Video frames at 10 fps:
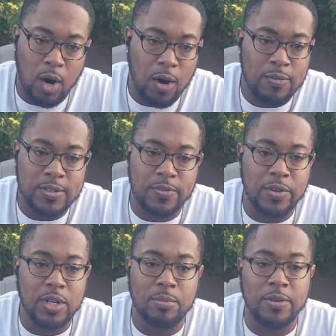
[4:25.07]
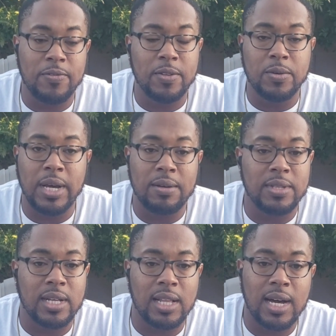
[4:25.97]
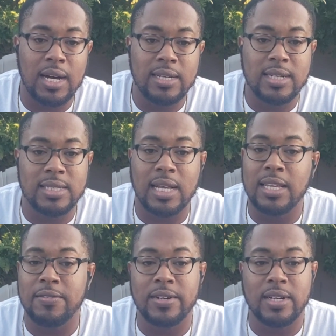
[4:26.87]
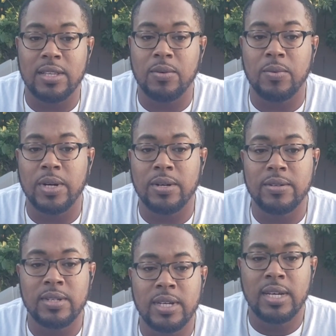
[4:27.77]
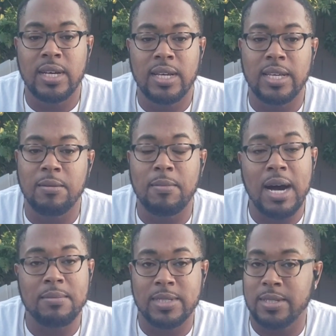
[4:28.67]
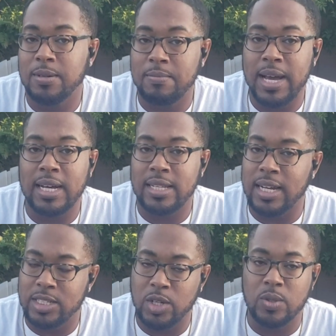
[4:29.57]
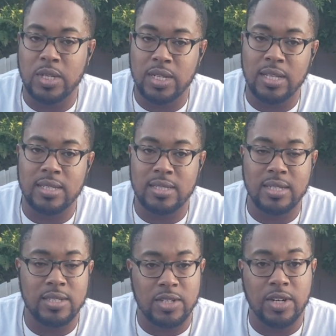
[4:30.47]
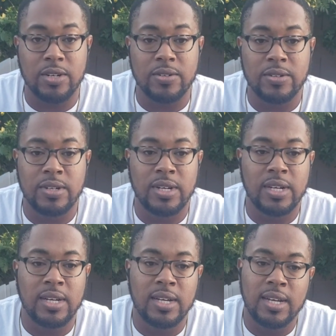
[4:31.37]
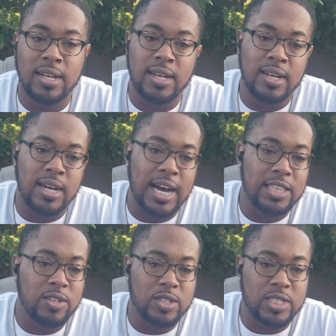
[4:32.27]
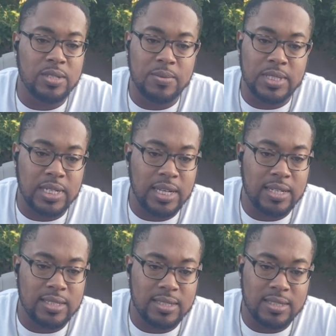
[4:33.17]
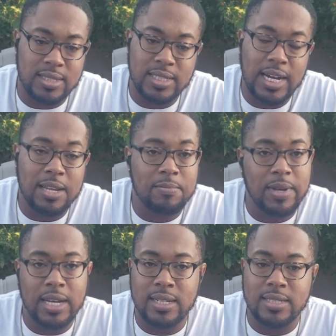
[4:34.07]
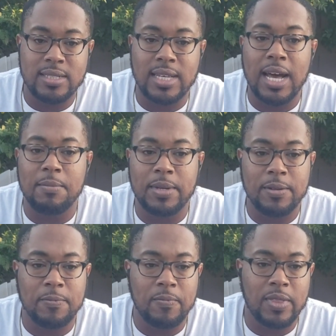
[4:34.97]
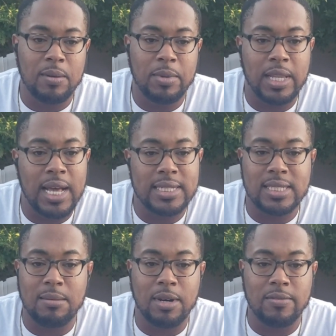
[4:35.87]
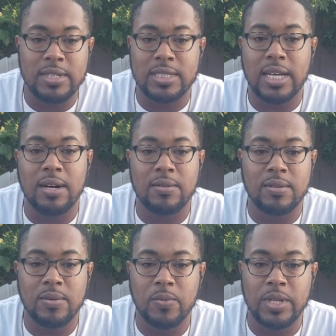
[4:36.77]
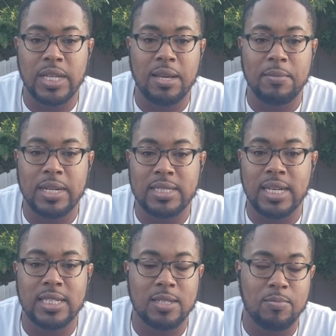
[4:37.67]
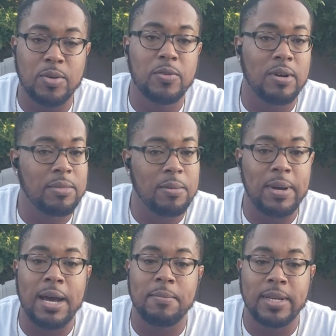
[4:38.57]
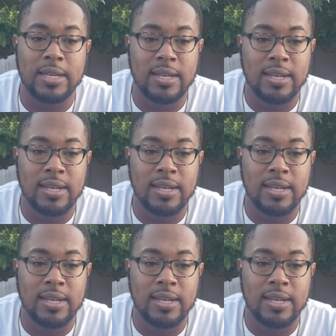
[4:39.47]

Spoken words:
Offers for you to be flued out decline, cause I live in another world. Your mom's still mad that I chose another city's girl. I thought shit would change, she got a man and she's happy. But last time I reached out, wouldn't give me the chance to prove I'm your pappy.